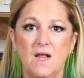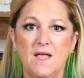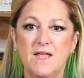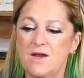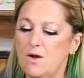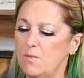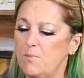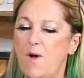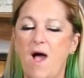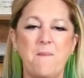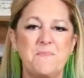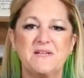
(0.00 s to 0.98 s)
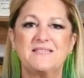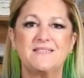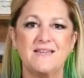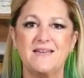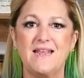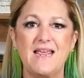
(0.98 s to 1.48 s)
You don't pop a
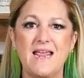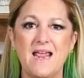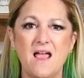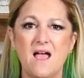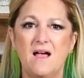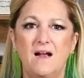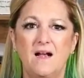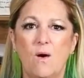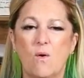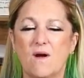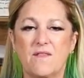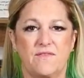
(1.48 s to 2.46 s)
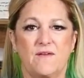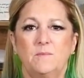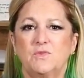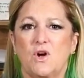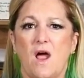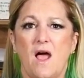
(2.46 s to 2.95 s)
CD or a thumb
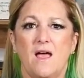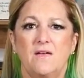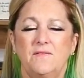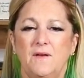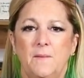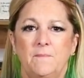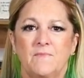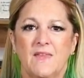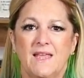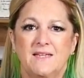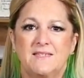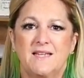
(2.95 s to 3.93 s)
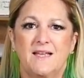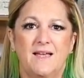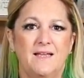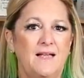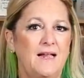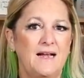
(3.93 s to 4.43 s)
drive into